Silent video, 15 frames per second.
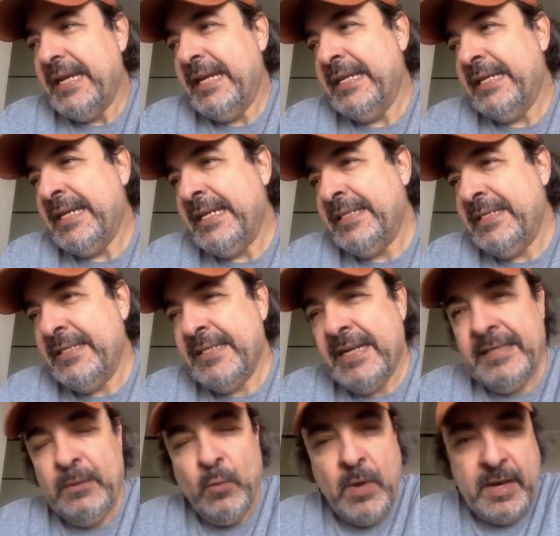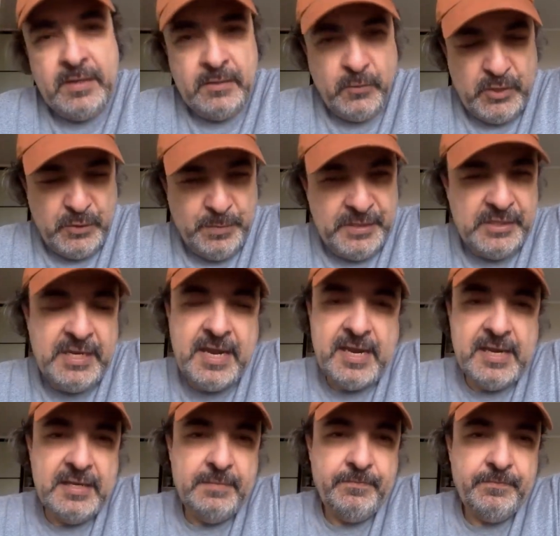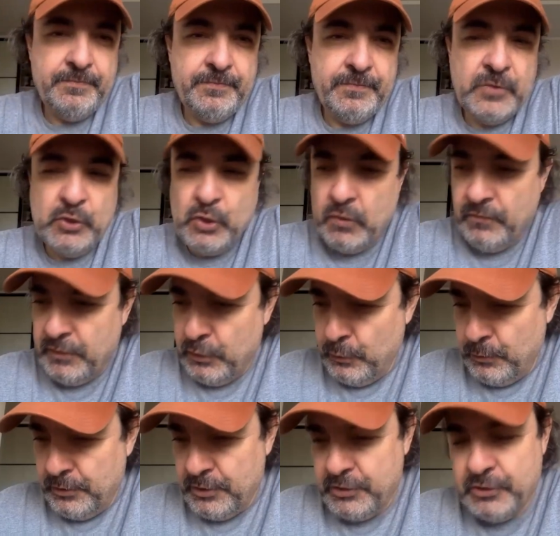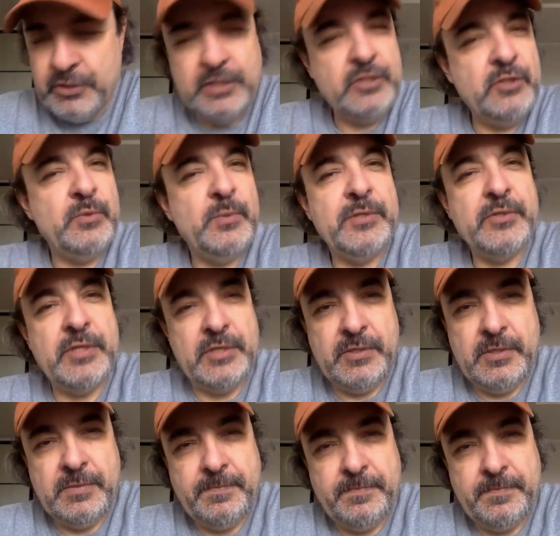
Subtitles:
In 1991, Christmas Day, the Soviet Union ceased to exist.